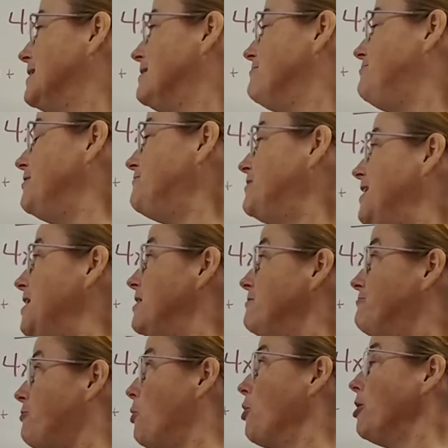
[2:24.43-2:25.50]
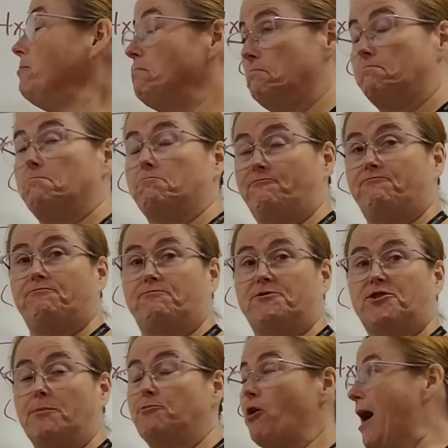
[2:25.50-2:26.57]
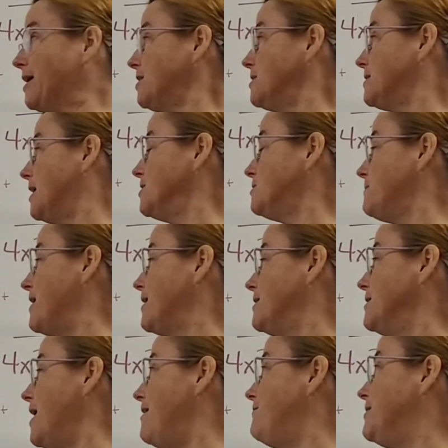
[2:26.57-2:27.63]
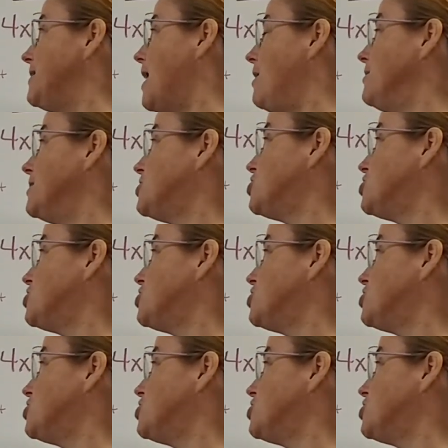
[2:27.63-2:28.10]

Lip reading: 15 and 4 subtracted does make 11. Now let's